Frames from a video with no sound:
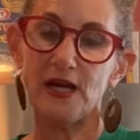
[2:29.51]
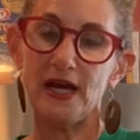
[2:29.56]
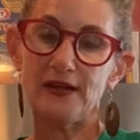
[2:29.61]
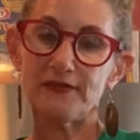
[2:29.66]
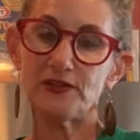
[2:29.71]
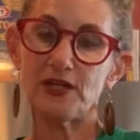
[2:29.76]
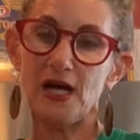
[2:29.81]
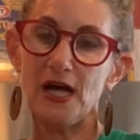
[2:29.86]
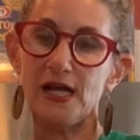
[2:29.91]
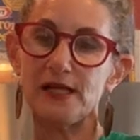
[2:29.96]

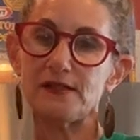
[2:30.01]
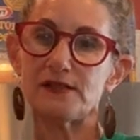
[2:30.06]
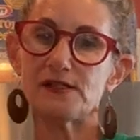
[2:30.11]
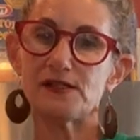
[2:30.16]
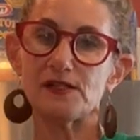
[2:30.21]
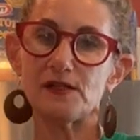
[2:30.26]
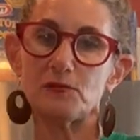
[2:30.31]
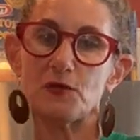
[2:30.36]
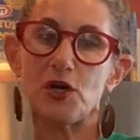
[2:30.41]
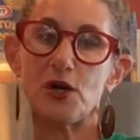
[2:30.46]
I've got
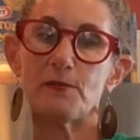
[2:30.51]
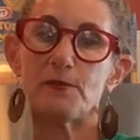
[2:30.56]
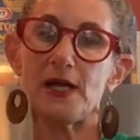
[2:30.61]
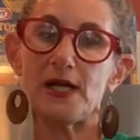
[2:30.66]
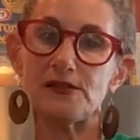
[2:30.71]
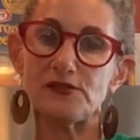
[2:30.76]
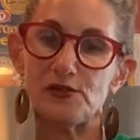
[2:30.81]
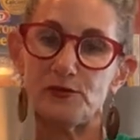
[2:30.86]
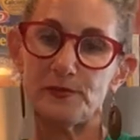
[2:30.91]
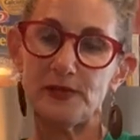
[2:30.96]
some
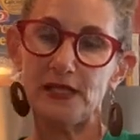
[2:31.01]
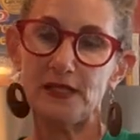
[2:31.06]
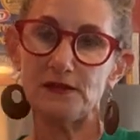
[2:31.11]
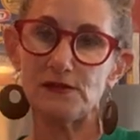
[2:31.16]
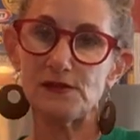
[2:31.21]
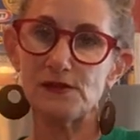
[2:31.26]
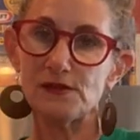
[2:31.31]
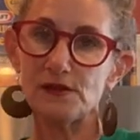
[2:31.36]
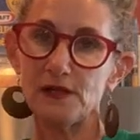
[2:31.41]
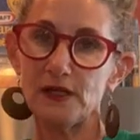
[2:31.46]
garbanzo
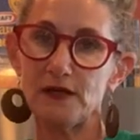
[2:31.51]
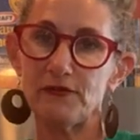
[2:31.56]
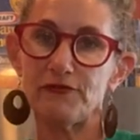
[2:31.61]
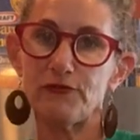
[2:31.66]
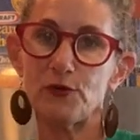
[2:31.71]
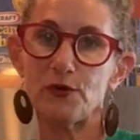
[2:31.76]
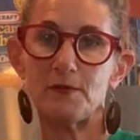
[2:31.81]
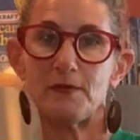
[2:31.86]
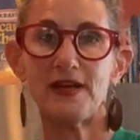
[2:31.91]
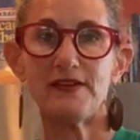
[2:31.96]
beans
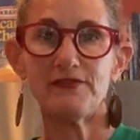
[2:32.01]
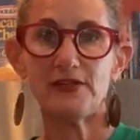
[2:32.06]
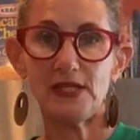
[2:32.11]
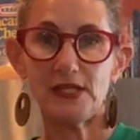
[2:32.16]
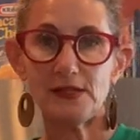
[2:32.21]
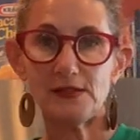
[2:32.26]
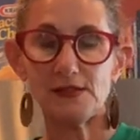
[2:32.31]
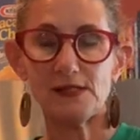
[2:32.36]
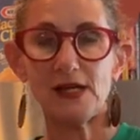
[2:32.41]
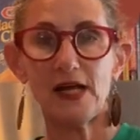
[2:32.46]
for my
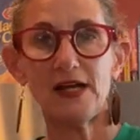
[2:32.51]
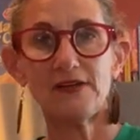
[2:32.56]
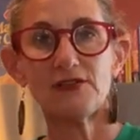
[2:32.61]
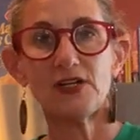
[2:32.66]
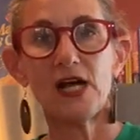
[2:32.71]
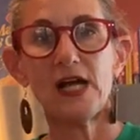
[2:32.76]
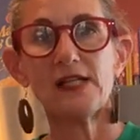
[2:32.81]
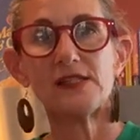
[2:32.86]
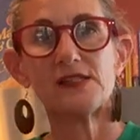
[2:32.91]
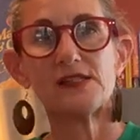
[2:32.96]
vegans. I've
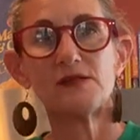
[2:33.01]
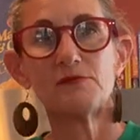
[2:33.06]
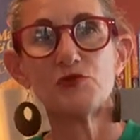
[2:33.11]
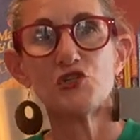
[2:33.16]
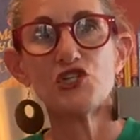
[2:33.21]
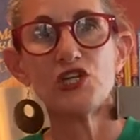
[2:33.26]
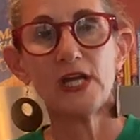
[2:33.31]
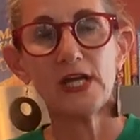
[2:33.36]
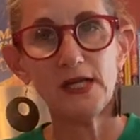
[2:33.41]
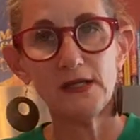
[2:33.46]
got some
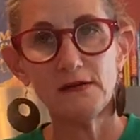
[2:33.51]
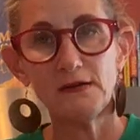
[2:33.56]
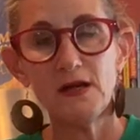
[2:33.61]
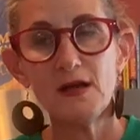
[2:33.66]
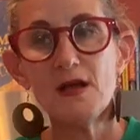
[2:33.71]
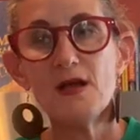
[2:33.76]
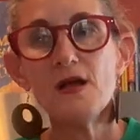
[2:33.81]
chicken.